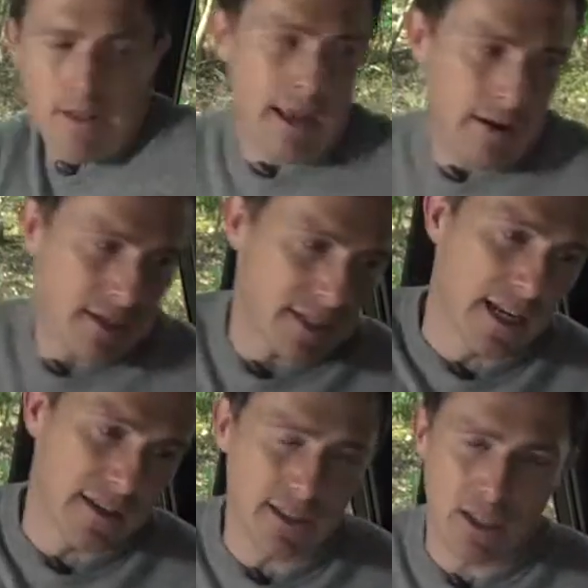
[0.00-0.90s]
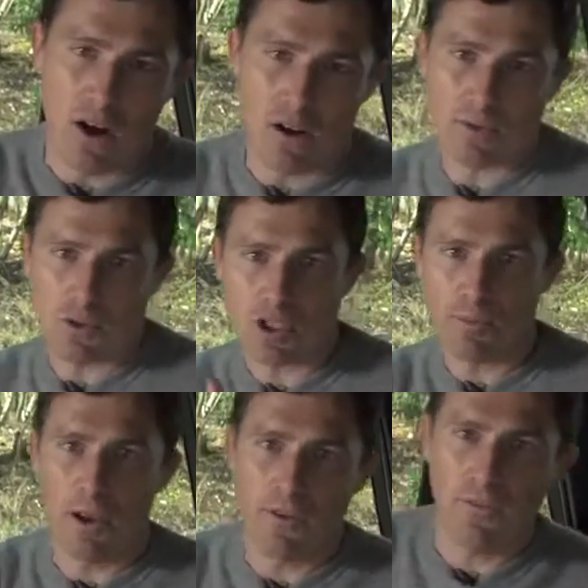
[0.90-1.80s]
Now, as standard, this car comes with
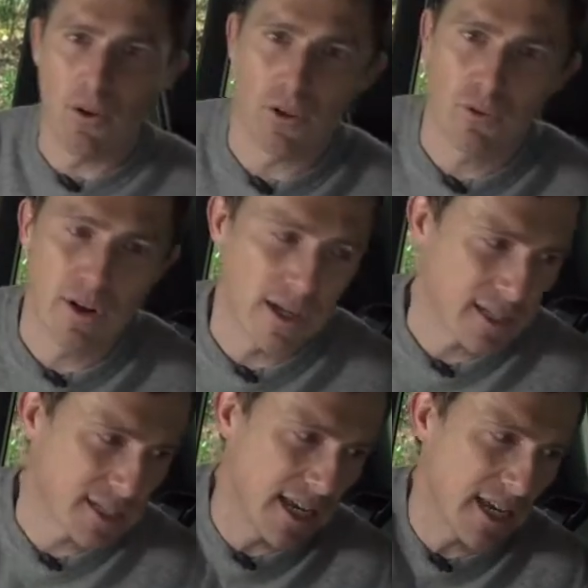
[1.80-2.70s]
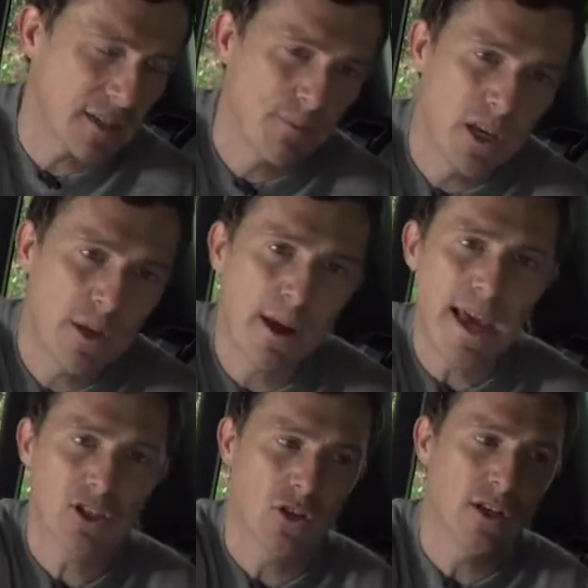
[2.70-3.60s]
split folding rear seats, but you can pay
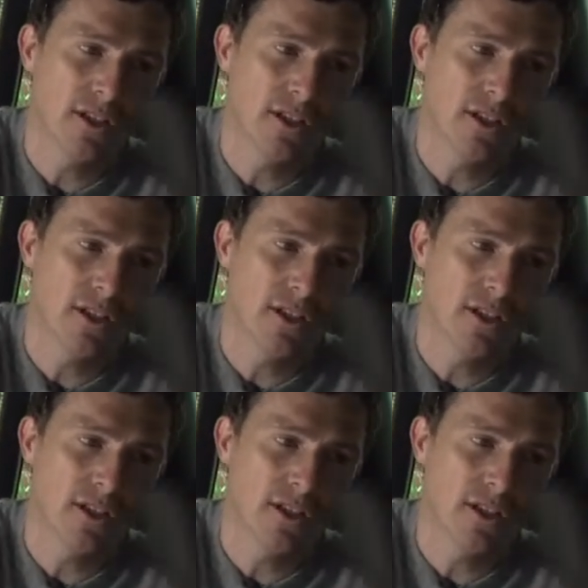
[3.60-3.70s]
extra